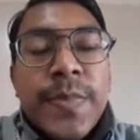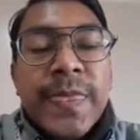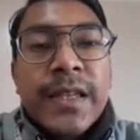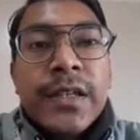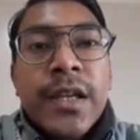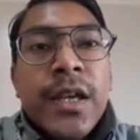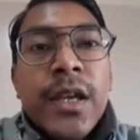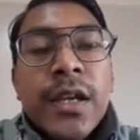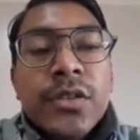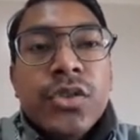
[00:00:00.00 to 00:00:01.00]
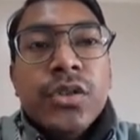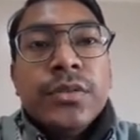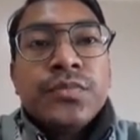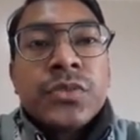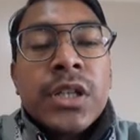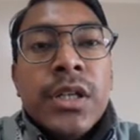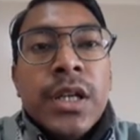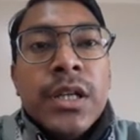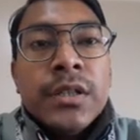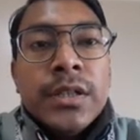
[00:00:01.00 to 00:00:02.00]
Okay, so
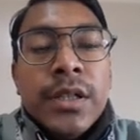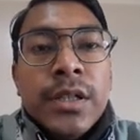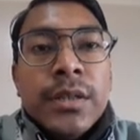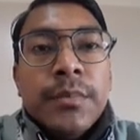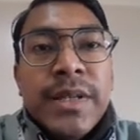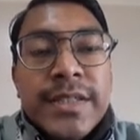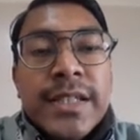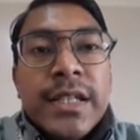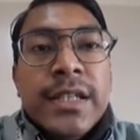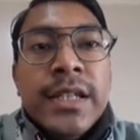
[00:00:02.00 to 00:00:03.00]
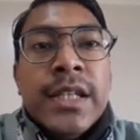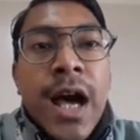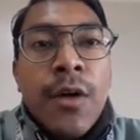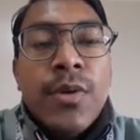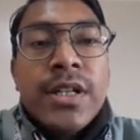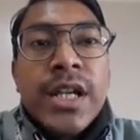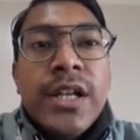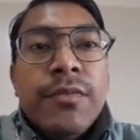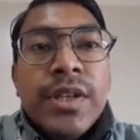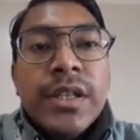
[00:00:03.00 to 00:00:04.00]
basically, in our
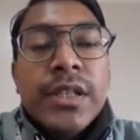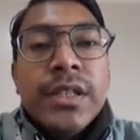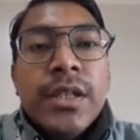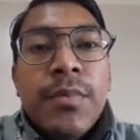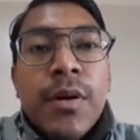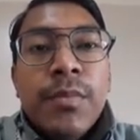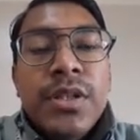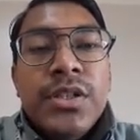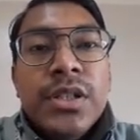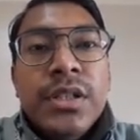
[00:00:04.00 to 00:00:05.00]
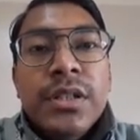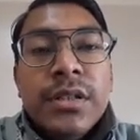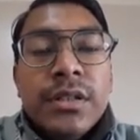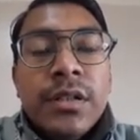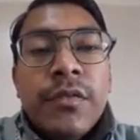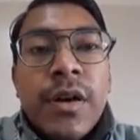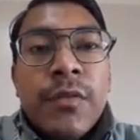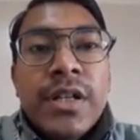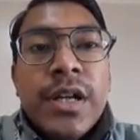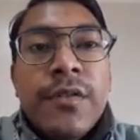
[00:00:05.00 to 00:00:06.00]
country, the population of
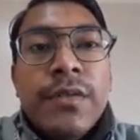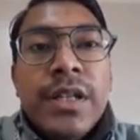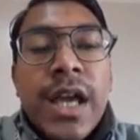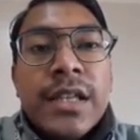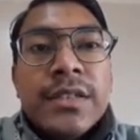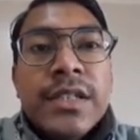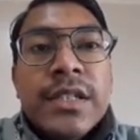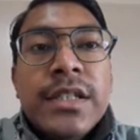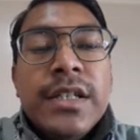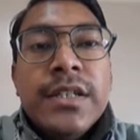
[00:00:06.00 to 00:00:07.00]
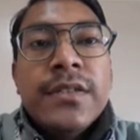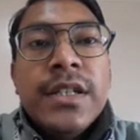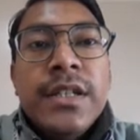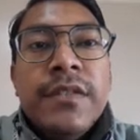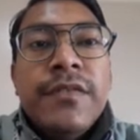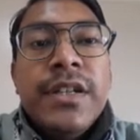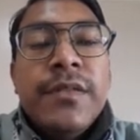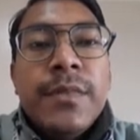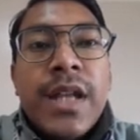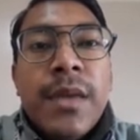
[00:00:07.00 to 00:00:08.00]
our country has increased in
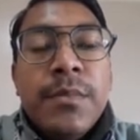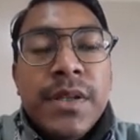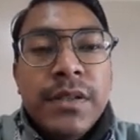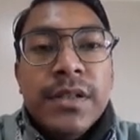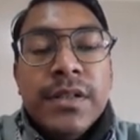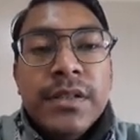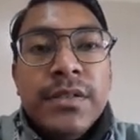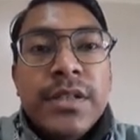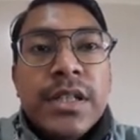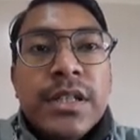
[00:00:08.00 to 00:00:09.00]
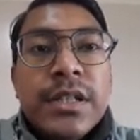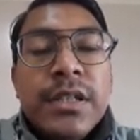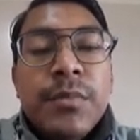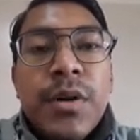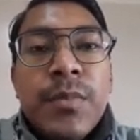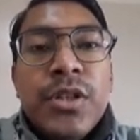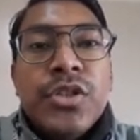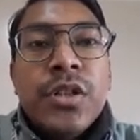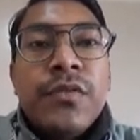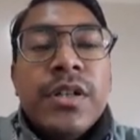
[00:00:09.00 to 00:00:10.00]
different time periods. Okay, the
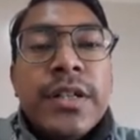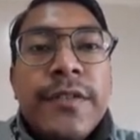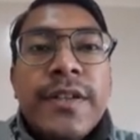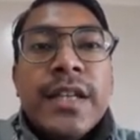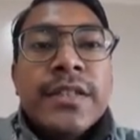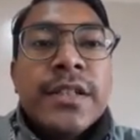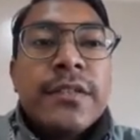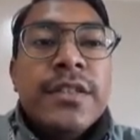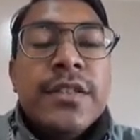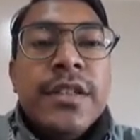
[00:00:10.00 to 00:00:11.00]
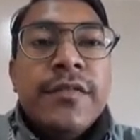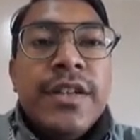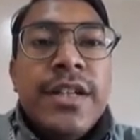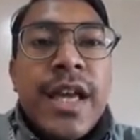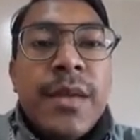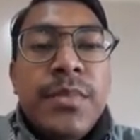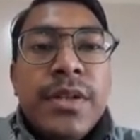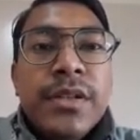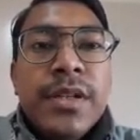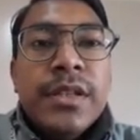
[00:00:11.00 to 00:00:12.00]
population of our country has increased in different time
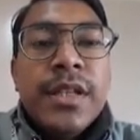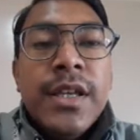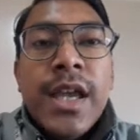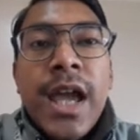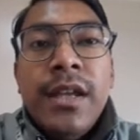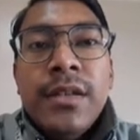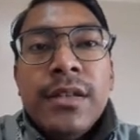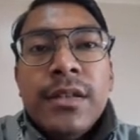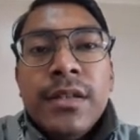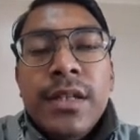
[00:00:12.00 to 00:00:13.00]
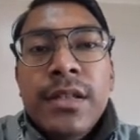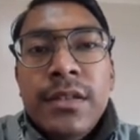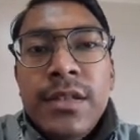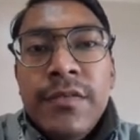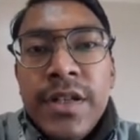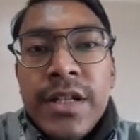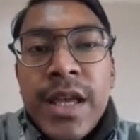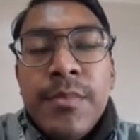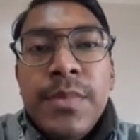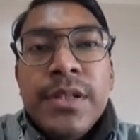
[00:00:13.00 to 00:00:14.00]
periods, and in different
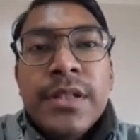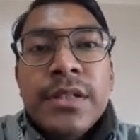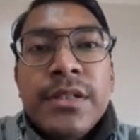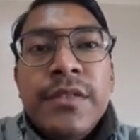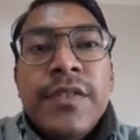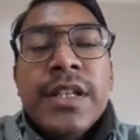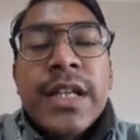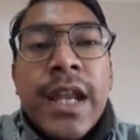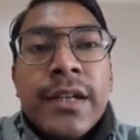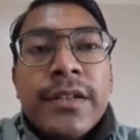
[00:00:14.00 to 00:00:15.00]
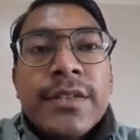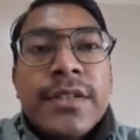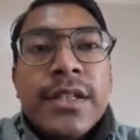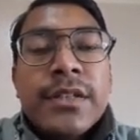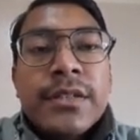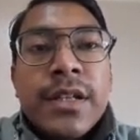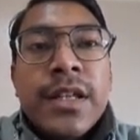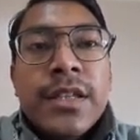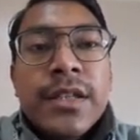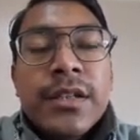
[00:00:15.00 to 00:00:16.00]
time periods, different characteristics
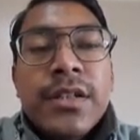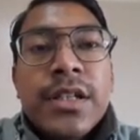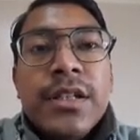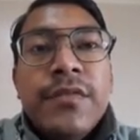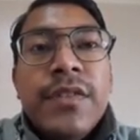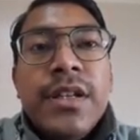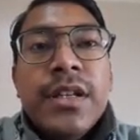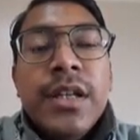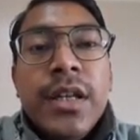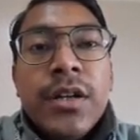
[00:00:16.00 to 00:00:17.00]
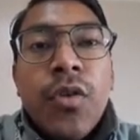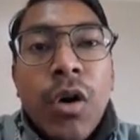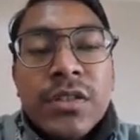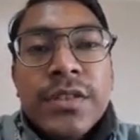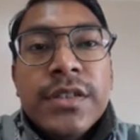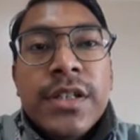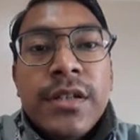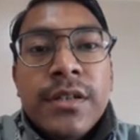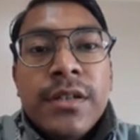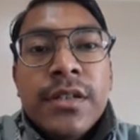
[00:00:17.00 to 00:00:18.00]
are there. Okay, different causes are
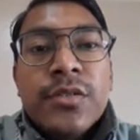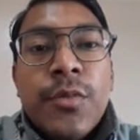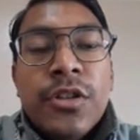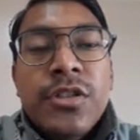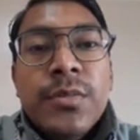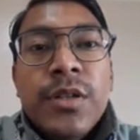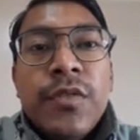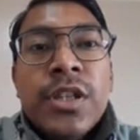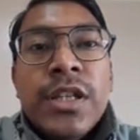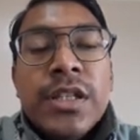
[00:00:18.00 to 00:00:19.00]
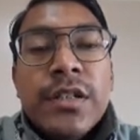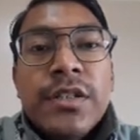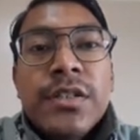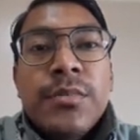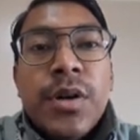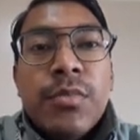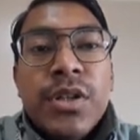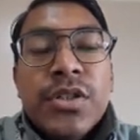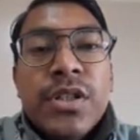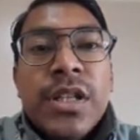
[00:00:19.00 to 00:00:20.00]
responsible for the increase in
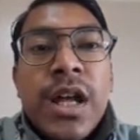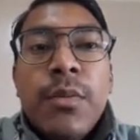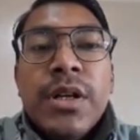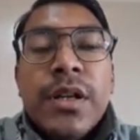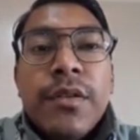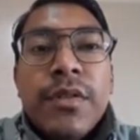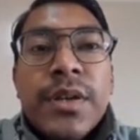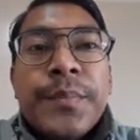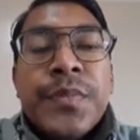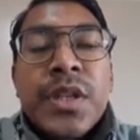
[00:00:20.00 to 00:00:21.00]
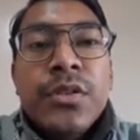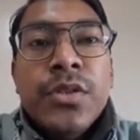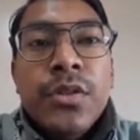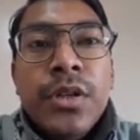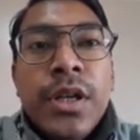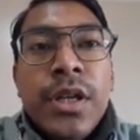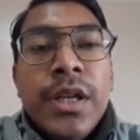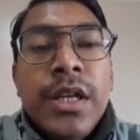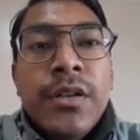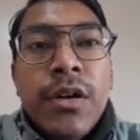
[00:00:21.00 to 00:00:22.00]
population in our country. So,
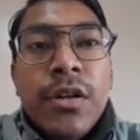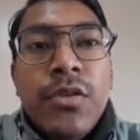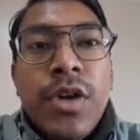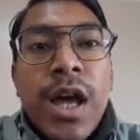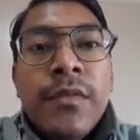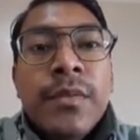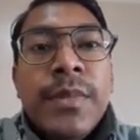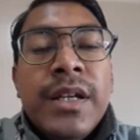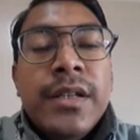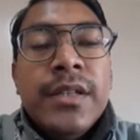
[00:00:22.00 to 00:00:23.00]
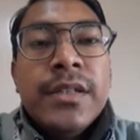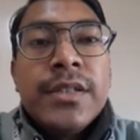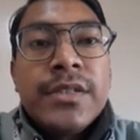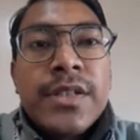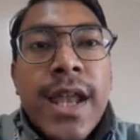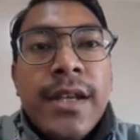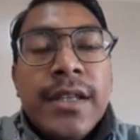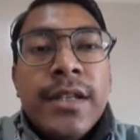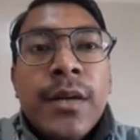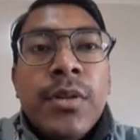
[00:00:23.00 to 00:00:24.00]
in order to have a better
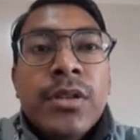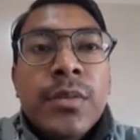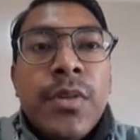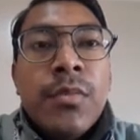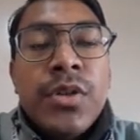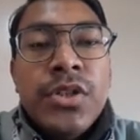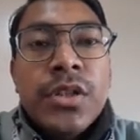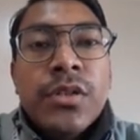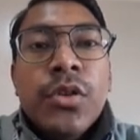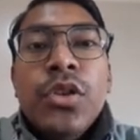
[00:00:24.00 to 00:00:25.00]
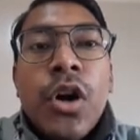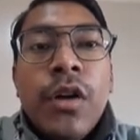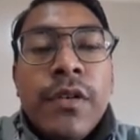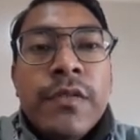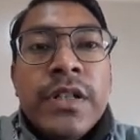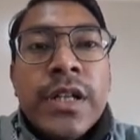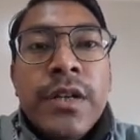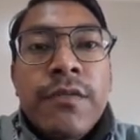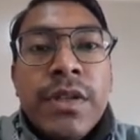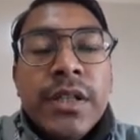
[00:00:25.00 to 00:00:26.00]
understanding about the population growth of our
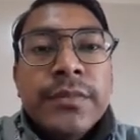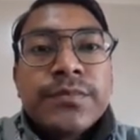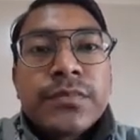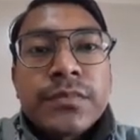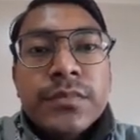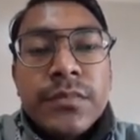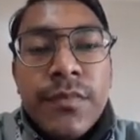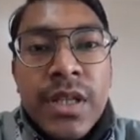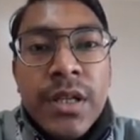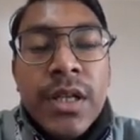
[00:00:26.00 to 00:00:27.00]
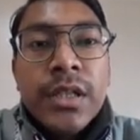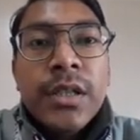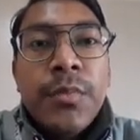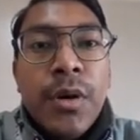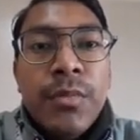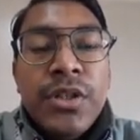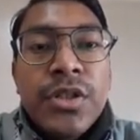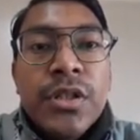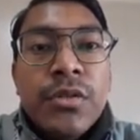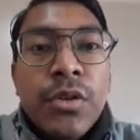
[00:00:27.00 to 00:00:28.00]
country, the
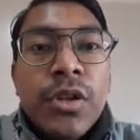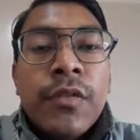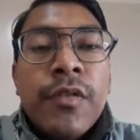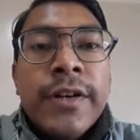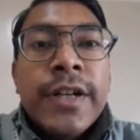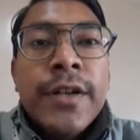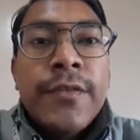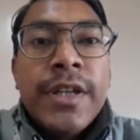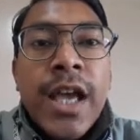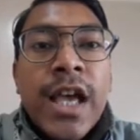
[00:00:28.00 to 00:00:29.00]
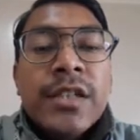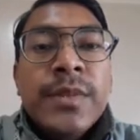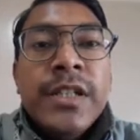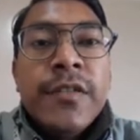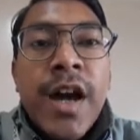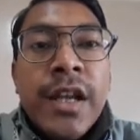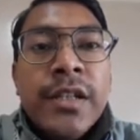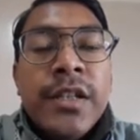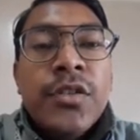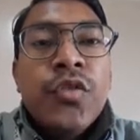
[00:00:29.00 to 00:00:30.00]
population growth of our country has been
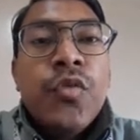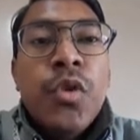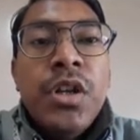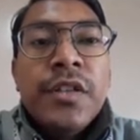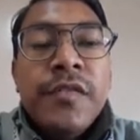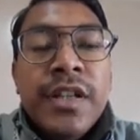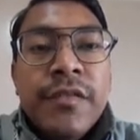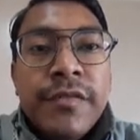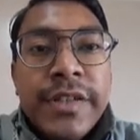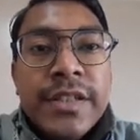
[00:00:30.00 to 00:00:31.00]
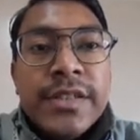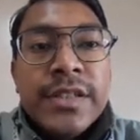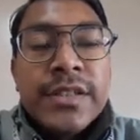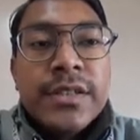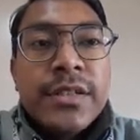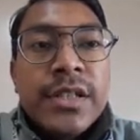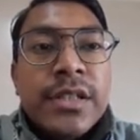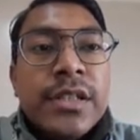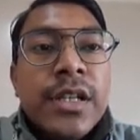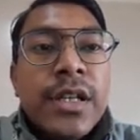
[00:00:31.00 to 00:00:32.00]
divided into four different phases.
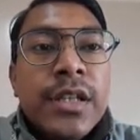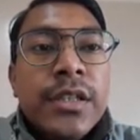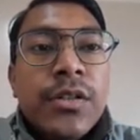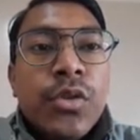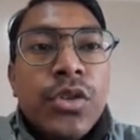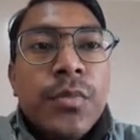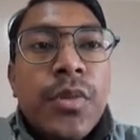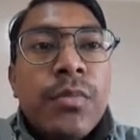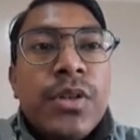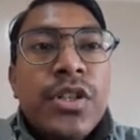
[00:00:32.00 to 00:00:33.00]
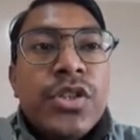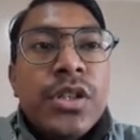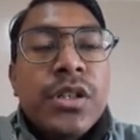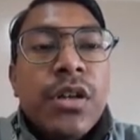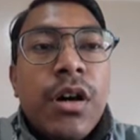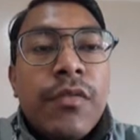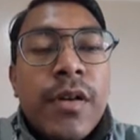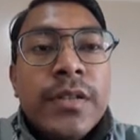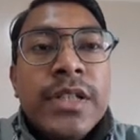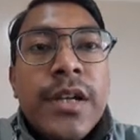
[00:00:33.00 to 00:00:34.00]
Okay, the growth of population of
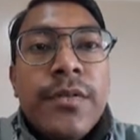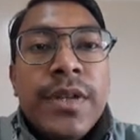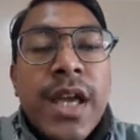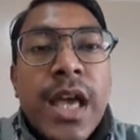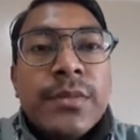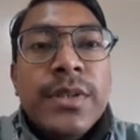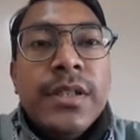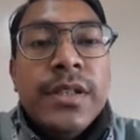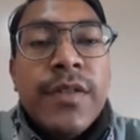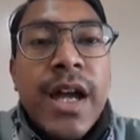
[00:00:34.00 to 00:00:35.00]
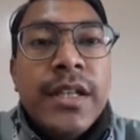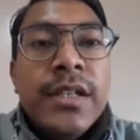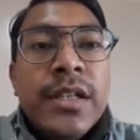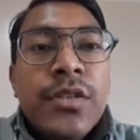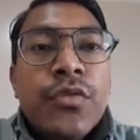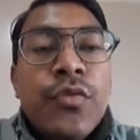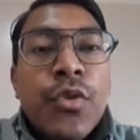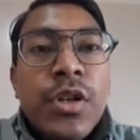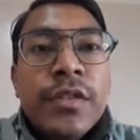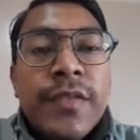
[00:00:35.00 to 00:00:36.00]
our country has been divided into
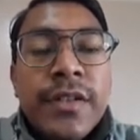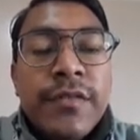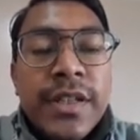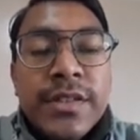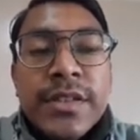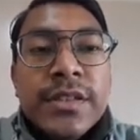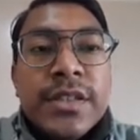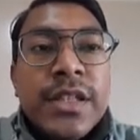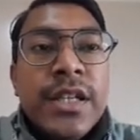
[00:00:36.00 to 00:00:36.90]
four different phases.